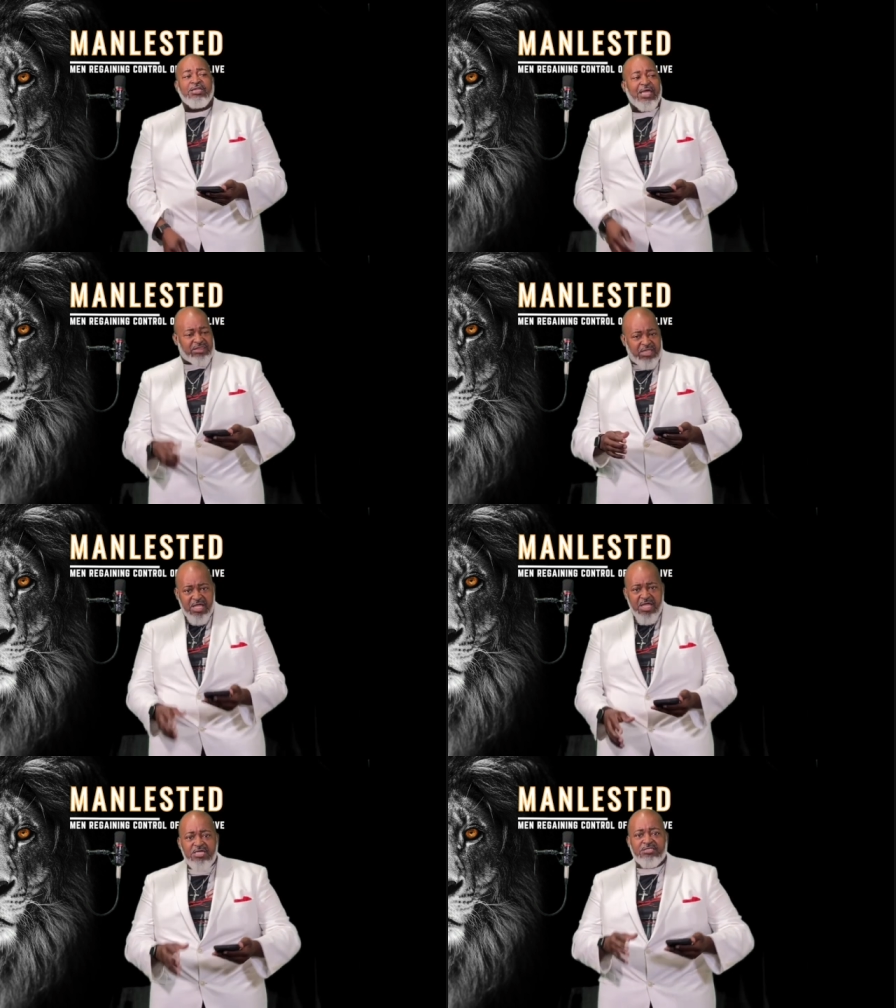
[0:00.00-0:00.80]
that
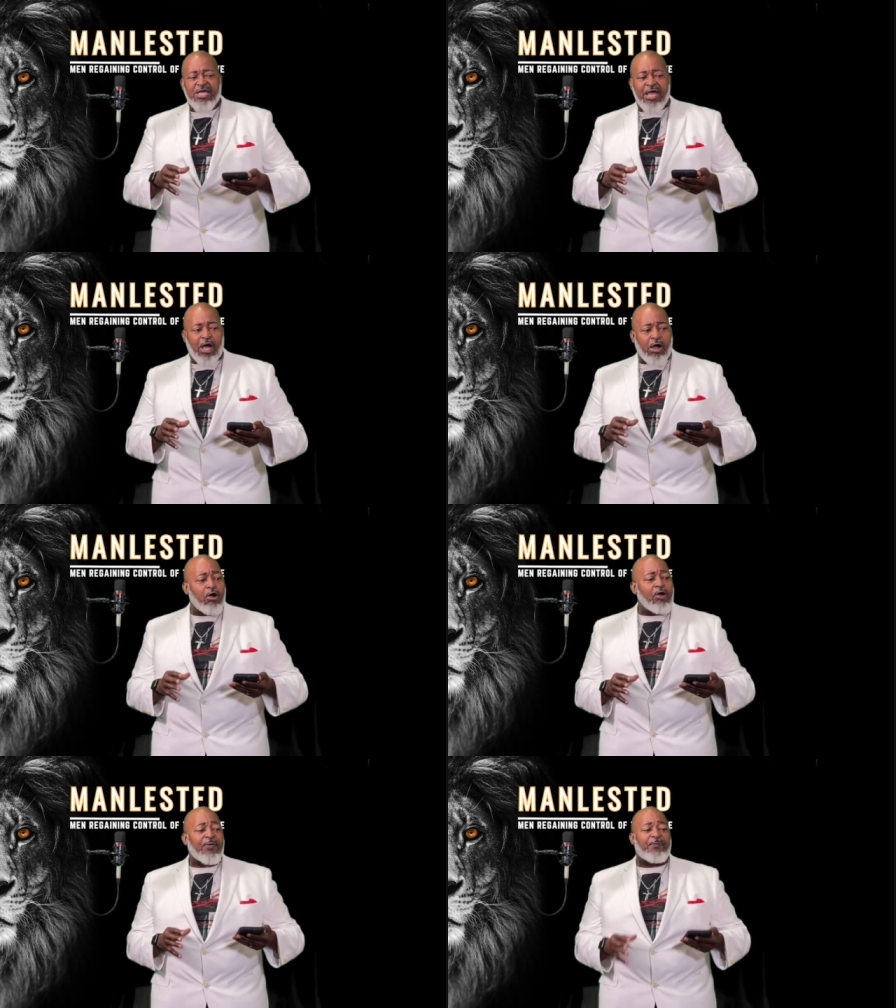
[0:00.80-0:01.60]
things that are
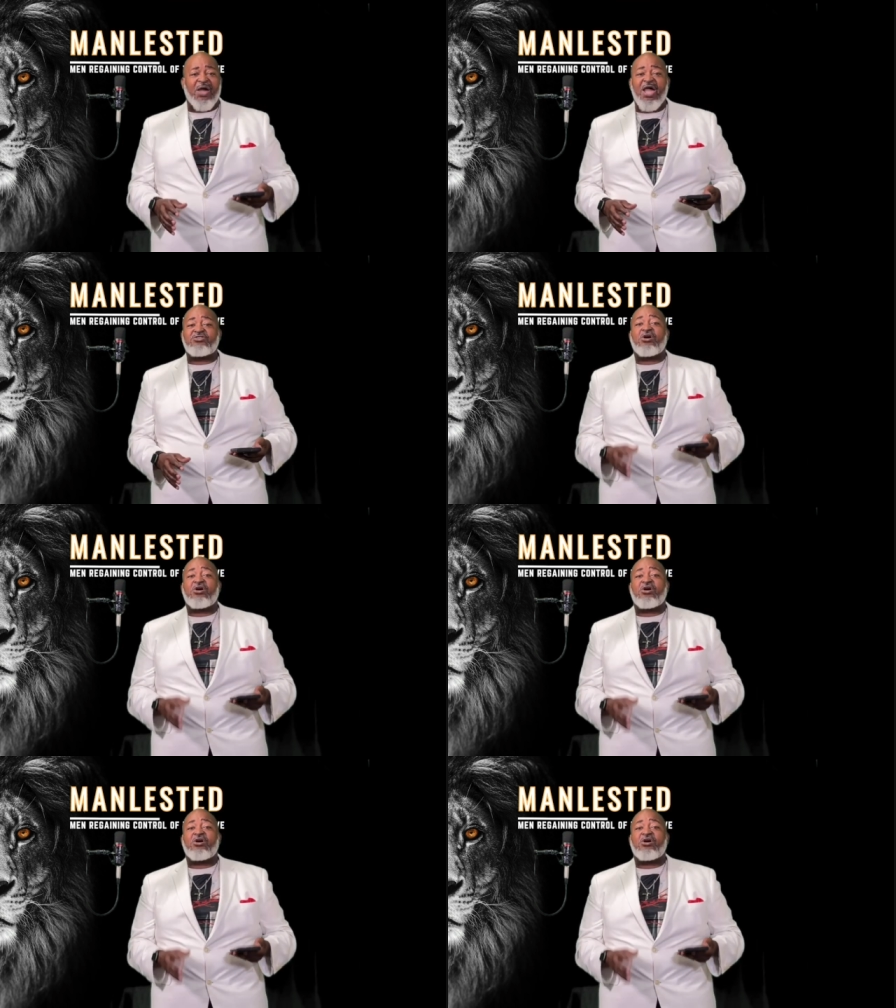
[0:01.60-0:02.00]
other past